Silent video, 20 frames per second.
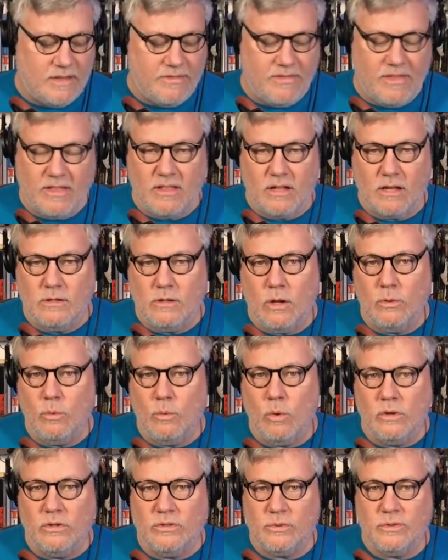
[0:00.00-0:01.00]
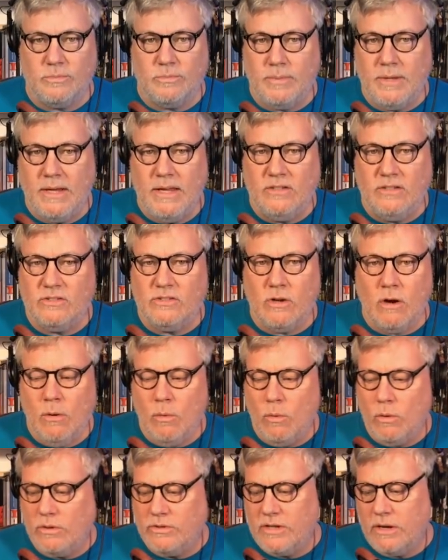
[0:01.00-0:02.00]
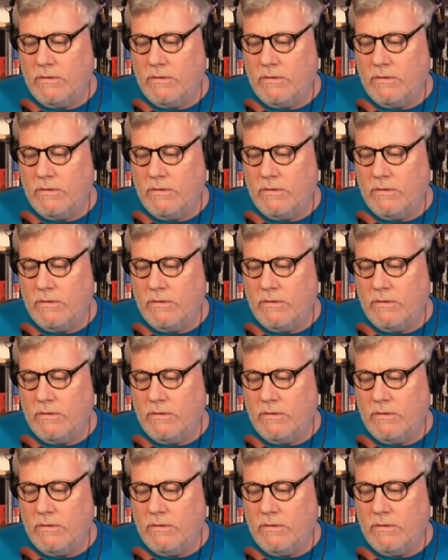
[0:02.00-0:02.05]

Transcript: I think the Clone Wars was peak Star Wars.